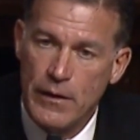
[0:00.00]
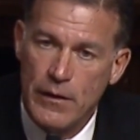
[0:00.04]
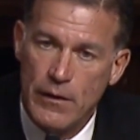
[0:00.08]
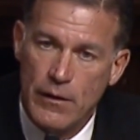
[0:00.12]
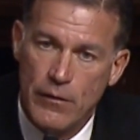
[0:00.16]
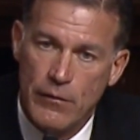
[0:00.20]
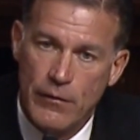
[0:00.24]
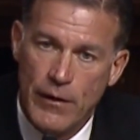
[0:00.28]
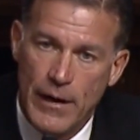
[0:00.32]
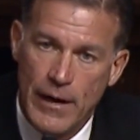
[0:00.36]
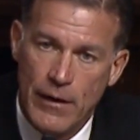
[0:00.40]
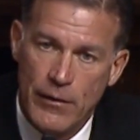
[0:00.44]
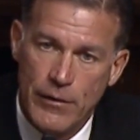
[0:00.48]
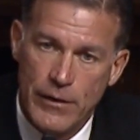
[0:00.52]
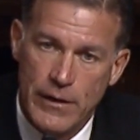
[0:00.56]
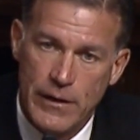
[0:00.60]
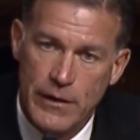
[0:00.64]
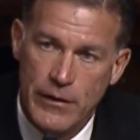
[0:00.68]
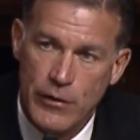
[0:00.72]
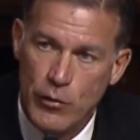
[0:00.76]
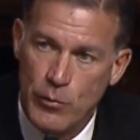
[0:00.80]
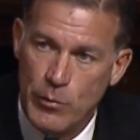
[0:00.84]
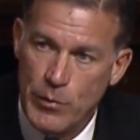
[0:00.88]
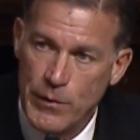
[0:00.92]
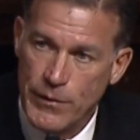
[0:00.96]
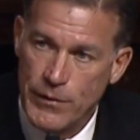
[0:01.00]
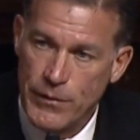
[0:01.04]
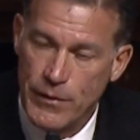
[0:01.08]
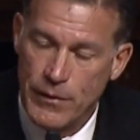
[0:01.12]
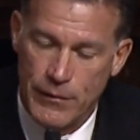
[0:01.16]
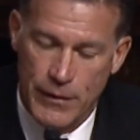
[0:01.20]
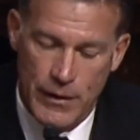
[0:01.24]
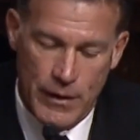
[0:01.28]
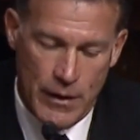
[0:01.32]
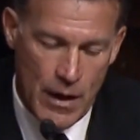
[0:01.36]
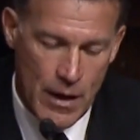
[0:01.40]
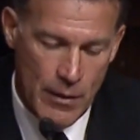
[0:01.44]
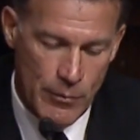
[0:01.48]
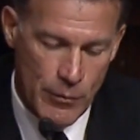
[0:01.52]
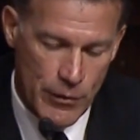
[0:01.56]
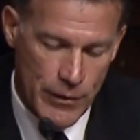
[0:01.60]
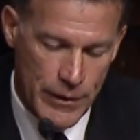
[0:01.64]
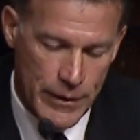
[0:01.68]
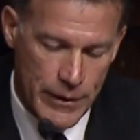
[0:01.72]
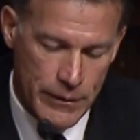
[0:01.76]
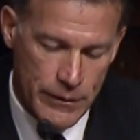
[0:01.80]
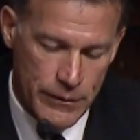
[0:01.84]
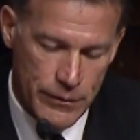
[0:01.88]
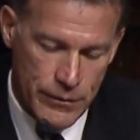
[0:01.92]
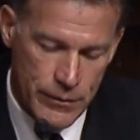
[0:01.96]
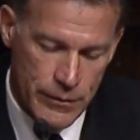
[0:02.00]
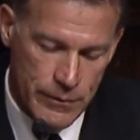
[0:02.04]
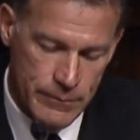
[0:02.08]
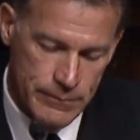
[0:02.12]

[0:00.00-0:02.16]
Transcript: of how the Indo-Pacific operates.